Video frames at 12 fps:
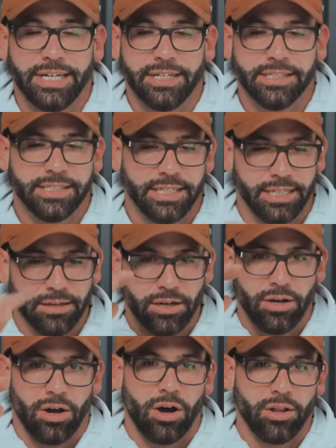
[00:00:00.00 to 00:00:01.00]
I need to see
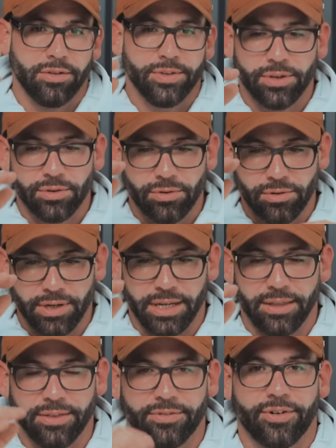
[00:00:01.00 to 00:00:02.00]
all of you
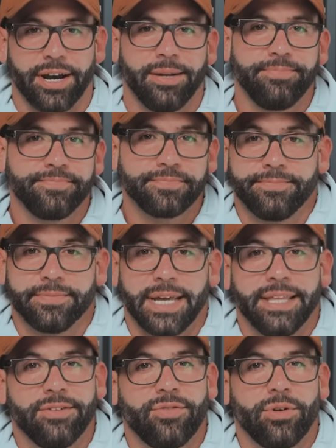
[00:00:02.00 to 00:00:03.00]
in the frame.
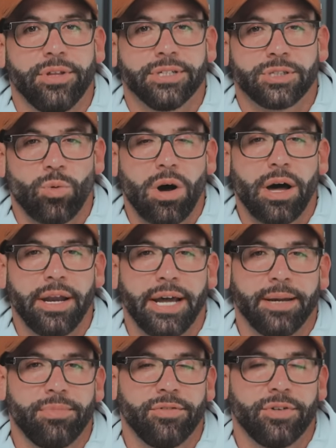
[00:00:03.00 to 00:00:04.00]
And then for the squat,
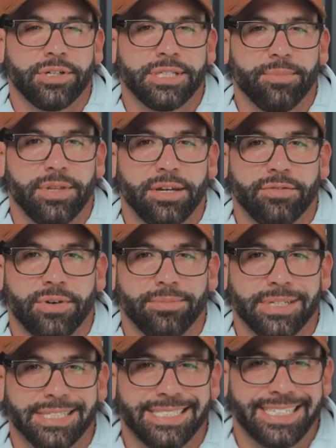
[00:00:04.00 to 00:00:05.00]
I'd prefer something
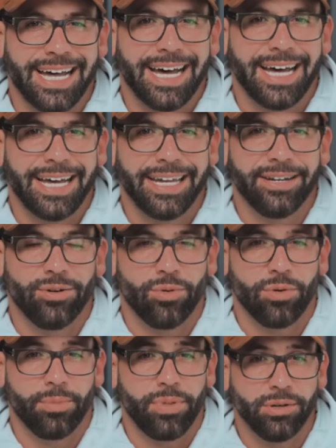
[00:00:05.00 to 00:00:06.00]
from the side
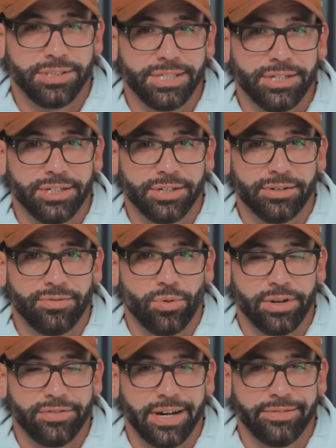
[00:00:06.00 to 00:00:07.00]
or posterior
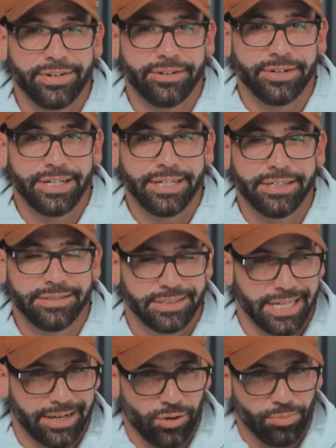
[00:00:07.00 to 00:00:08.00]
45 degree. It's
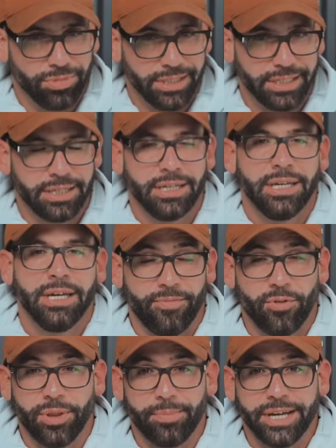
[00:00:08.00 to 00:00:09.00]
kind of oblique.
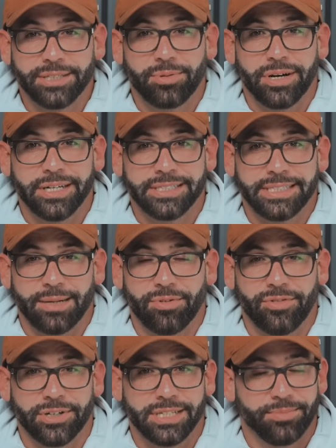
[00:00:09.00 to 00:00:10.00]
For the bench press, I'd
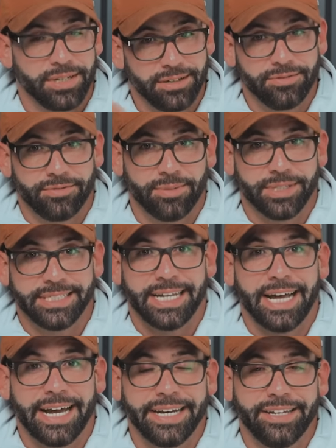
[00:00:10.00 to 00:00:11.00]
prefer something from the
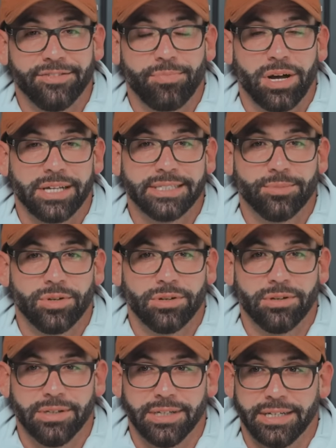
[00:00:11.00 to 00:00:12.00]
side if
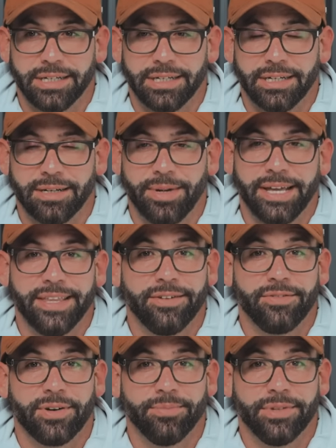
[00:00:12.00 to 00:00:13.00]
possible. And then
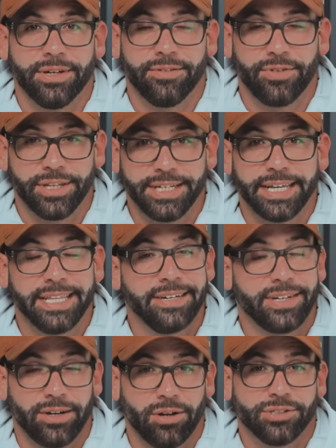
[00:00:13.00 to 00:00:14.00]
for the deadlift,
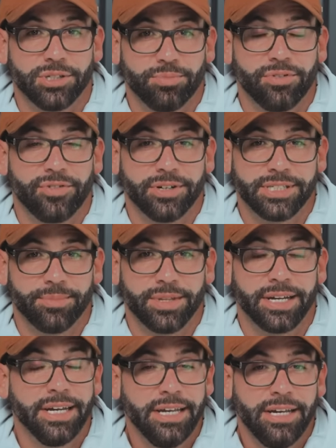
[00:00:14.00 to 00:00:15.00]
I'd also prefer
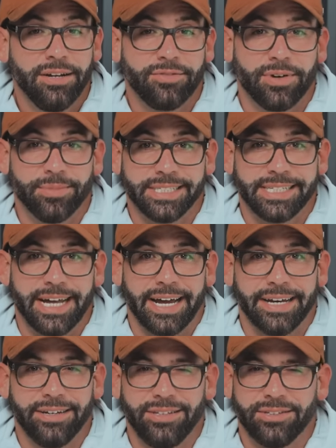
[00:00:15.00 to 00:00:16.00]
something from the
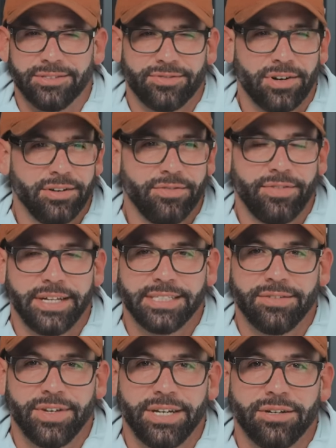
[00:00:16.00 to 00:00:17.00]
side. Those front
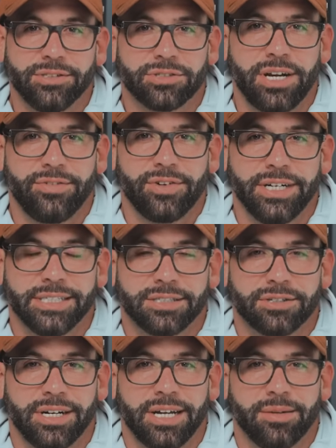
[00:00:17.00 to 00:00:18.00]
facing videos, great for
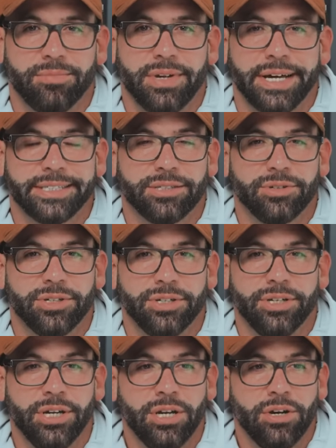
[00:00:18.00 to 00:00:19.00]
Instagram, not so
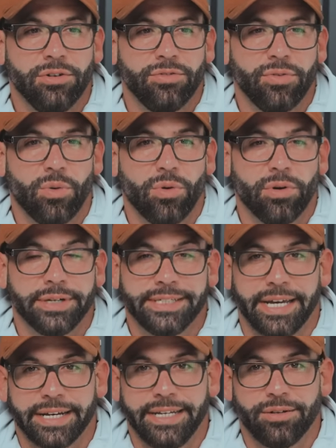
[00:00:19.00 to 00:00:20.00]
good for
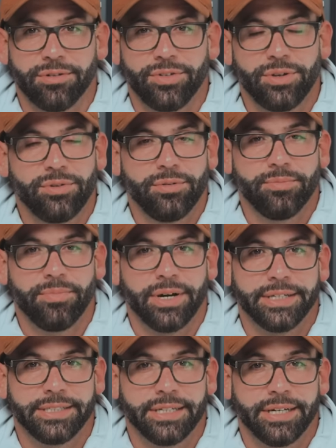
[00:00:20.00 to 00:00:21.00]
technique review,
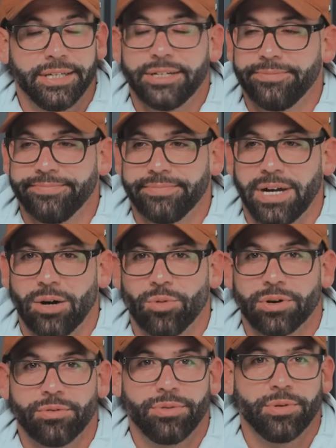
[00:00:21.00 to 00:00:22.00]
but you know, I'll
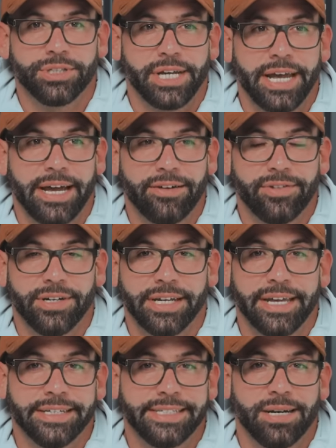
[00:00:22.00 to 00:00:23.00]
work with what you have. And
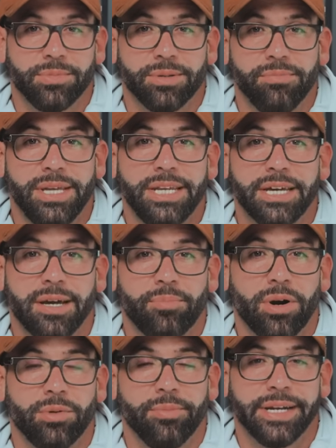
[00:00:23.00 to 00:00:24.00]
again, send them to
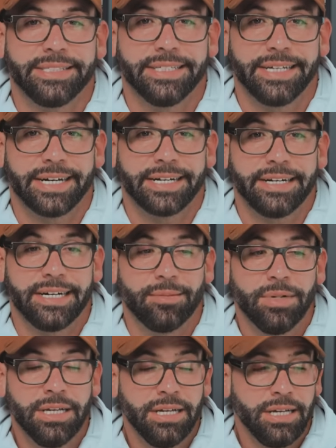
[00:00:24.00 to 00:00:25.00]

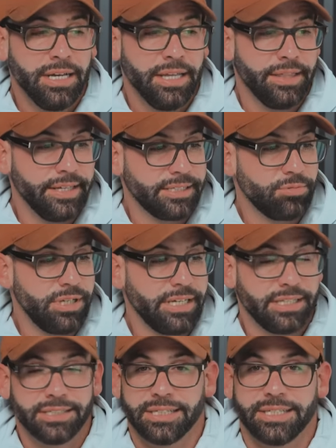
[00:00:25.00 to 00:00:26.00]
media@barbellmedicine.com. This
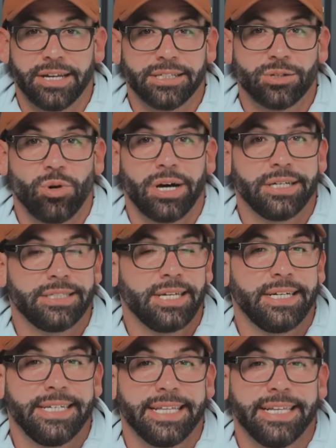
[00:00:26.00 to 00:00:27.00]
week, there's a ton of squats,
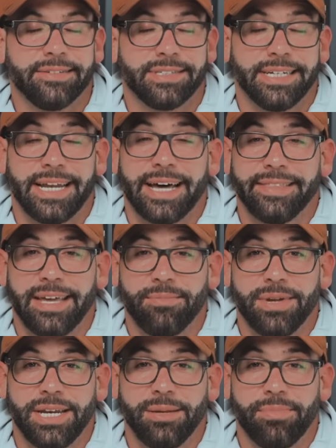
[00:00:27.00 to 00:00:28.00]
ton of deadlifts, not that
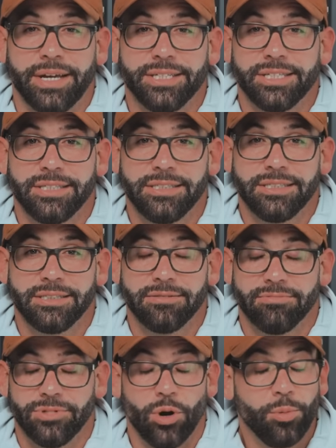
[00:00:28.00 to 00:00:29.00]
many benches,
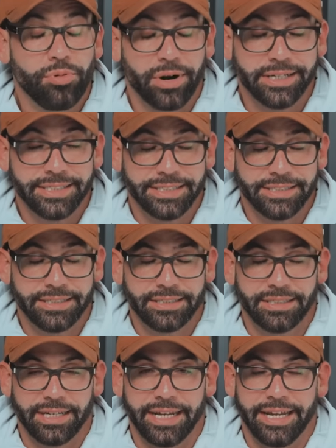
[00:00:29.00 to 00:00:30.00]
no
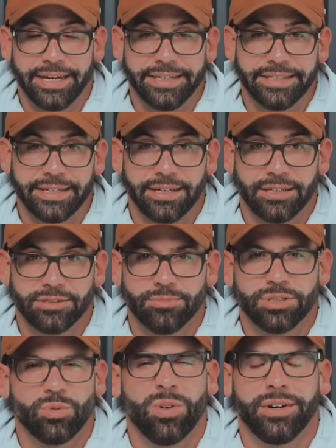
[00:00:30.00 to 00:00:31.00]
presses, and so I'm
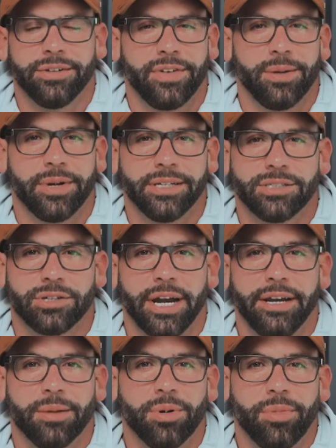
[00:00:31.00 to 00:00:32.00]
just wondering if anybody's
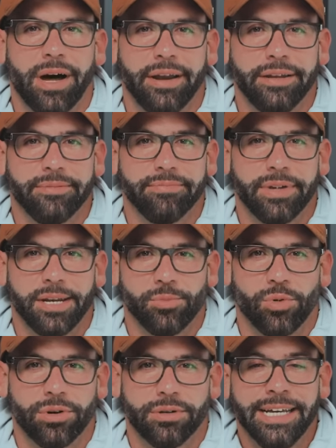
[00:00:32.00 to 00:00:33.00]
training upper body
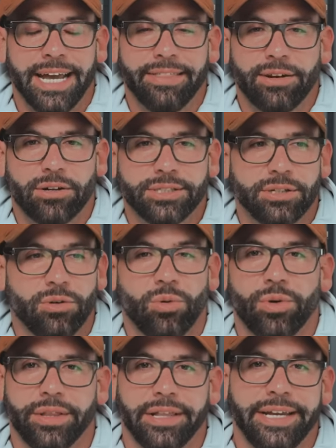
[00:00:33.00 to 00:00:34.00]
anymore. And then also,
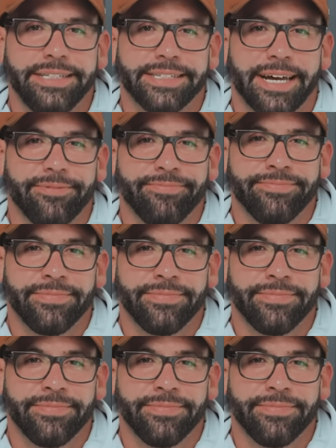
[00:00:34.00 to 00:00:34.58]
where are the ladies at?